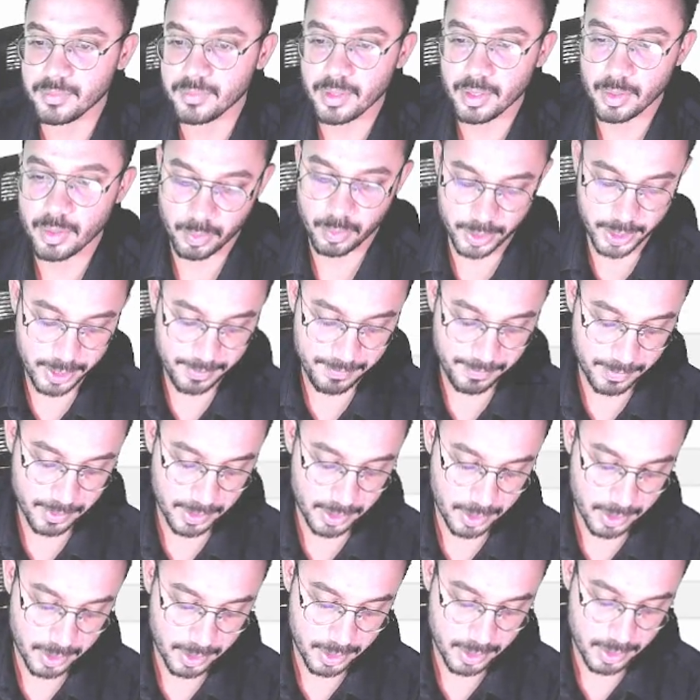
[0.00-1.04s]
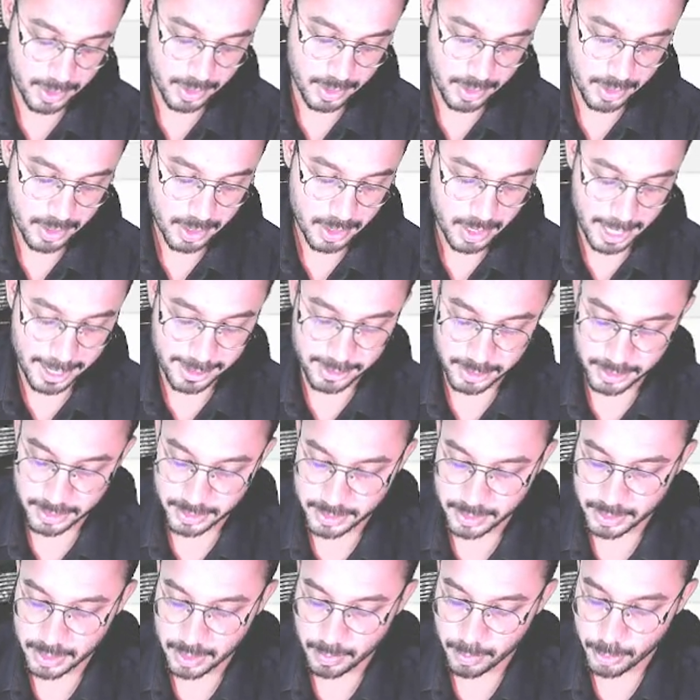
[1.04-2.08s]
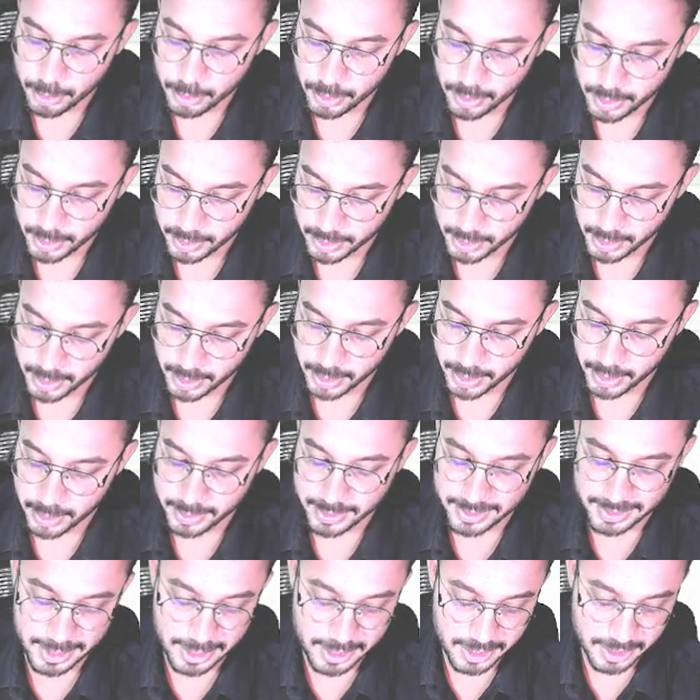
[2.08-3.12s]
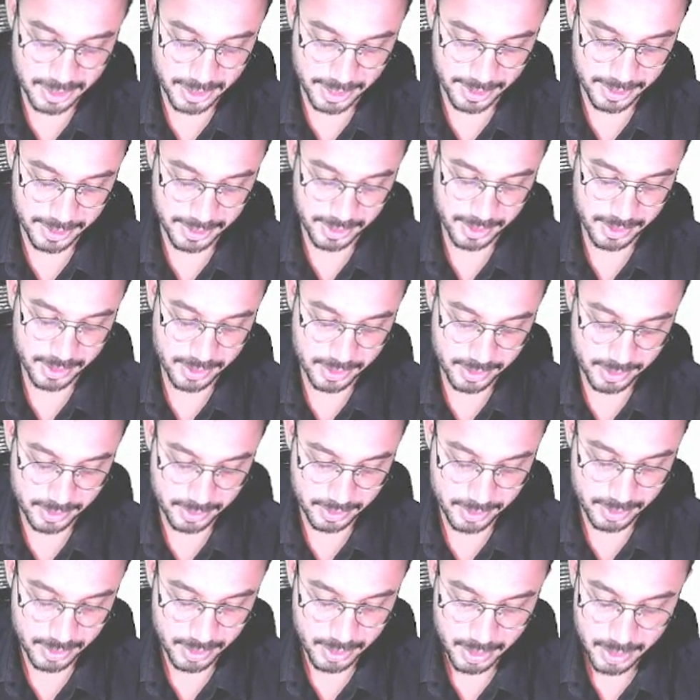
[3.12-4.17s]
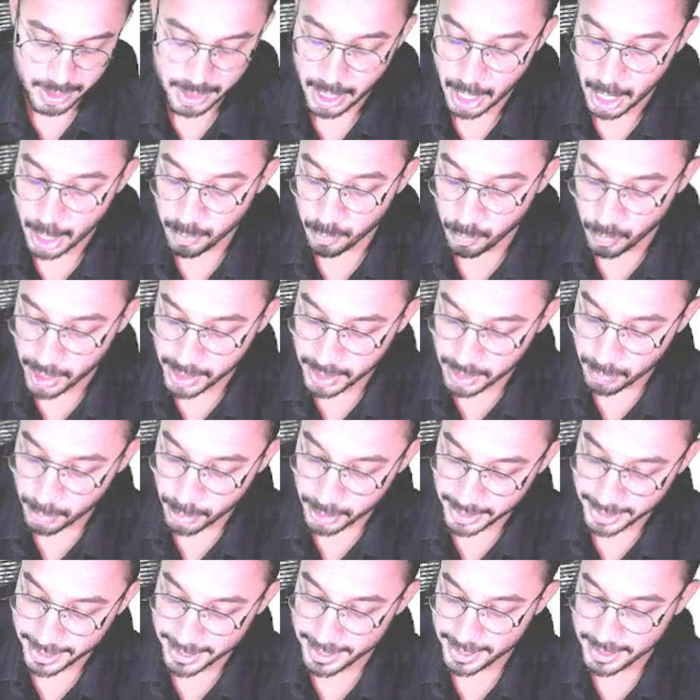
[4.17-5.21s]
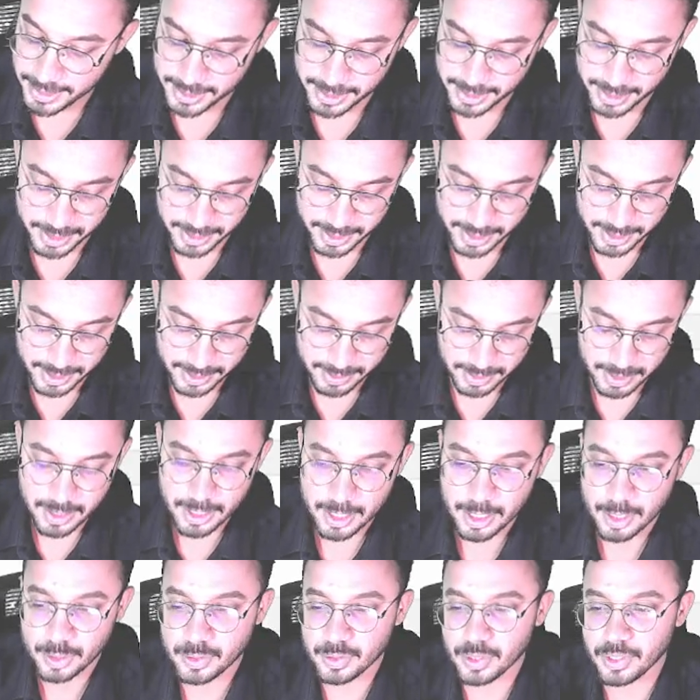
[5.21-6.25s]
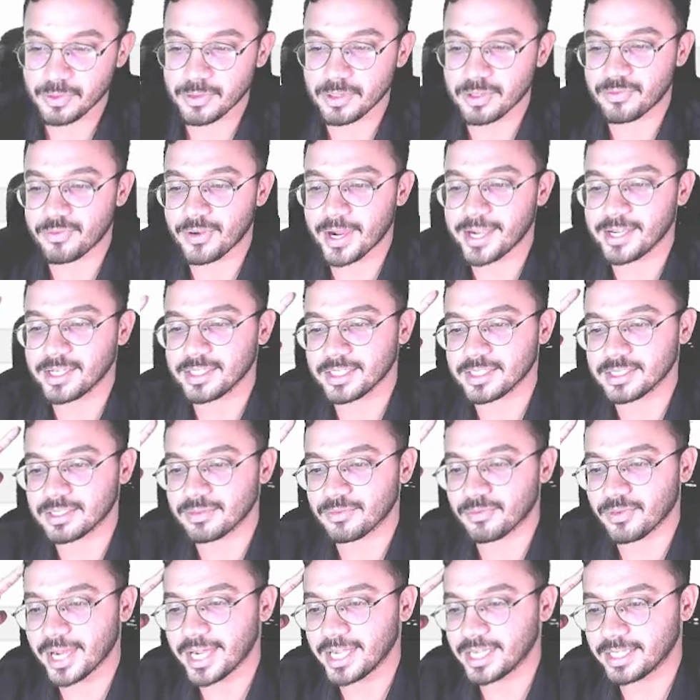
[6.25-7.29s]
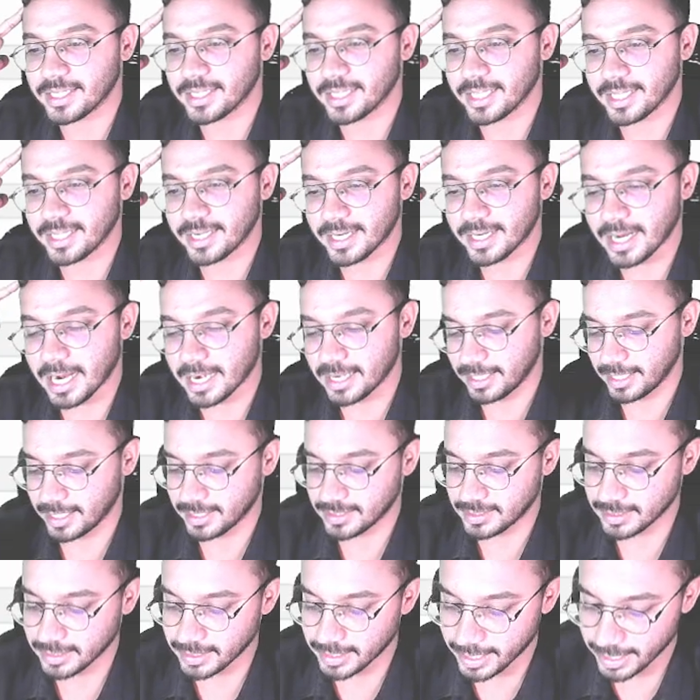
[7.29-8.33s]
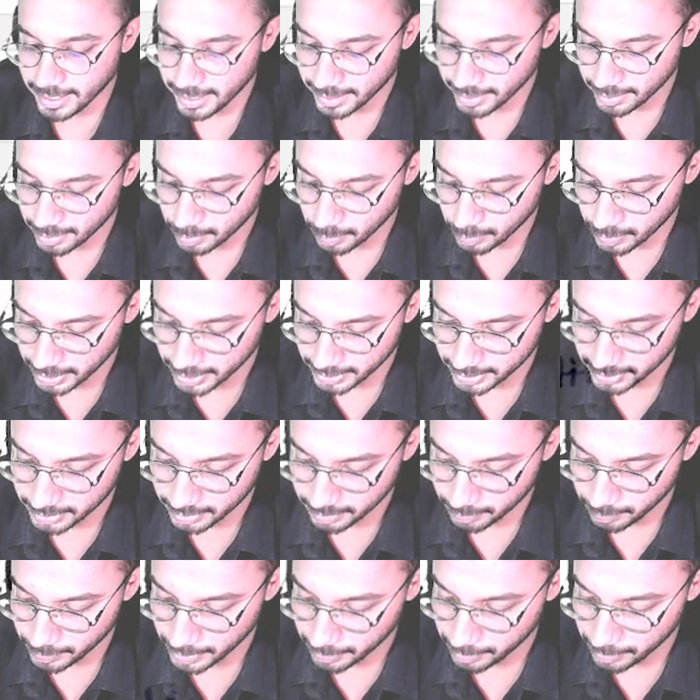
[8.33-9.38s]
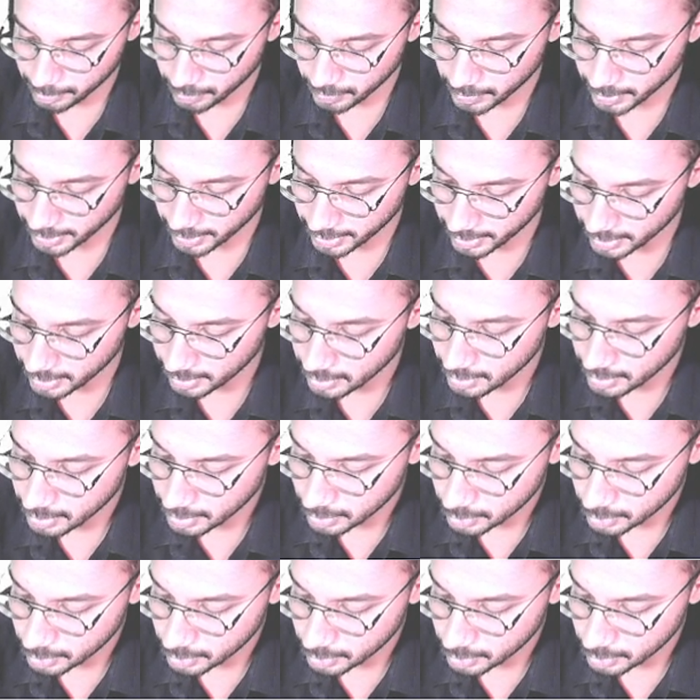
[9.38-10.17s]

Okay, and this is about skin changes. And what about hair changes? So you will find this white hair and next gray hair. Look at the baby over here.